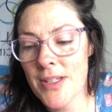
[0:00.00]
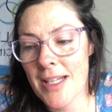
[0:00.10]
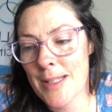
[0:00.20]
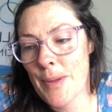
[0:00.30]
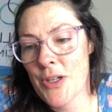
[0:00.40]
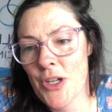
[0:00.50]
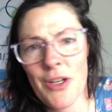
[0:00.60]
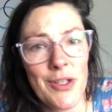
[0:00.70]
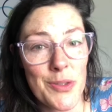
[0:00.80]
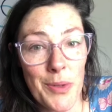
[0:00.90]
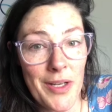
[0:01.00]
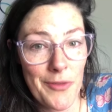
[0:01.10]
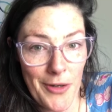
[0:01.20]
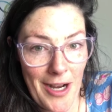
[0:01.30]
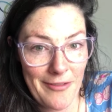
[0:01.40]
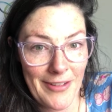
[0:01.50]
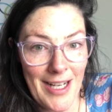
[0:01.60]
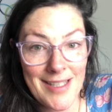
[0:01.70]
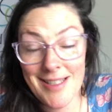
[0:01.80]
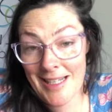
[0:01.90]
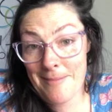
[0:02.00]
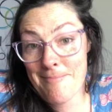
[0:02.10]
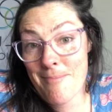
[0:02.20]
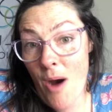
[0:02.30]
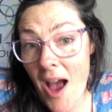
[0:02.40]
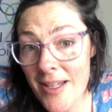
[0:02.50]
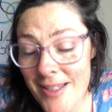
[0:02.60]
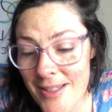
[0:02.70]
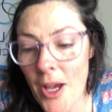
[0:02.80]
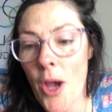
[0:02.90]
It's been shown that 24 hour fasts in mice